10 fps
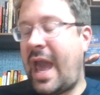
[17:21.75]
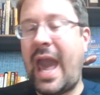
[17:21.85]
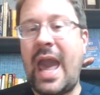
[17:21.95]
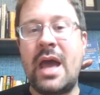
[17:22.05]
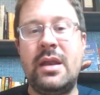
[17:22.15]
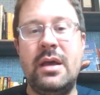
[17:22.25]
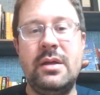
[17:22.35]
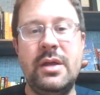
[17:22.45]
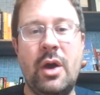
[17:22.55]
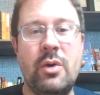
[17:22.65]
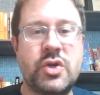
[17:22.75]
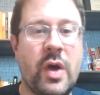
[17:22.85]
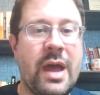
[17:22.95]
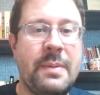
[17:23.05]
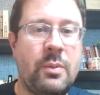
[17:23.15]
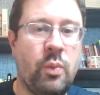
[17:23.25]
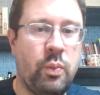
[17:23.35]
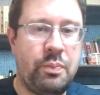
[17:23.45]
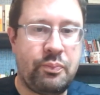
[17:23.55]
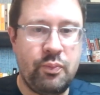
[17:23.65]
And, Troy Aikman
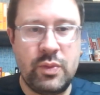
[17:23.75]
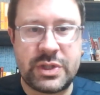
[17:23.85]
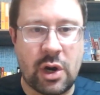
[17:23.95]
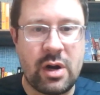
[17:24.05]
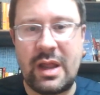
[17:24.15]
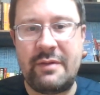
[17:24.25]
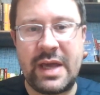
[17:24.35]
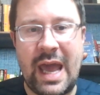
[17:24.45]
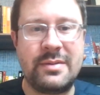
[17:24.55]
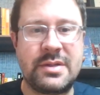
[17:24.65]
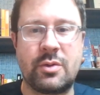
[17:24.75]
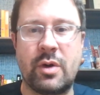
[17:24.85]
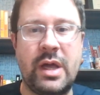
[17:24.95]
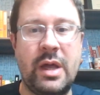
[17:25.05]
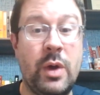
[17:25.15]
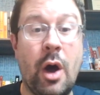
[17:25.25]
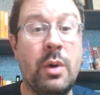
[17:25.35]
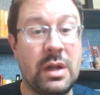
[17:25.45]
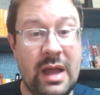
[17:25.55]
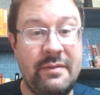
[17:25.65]
started 11 games as a rookie, went
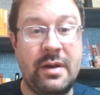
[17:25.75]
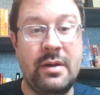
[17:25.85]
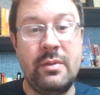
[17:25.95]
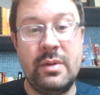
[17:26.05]
0-11.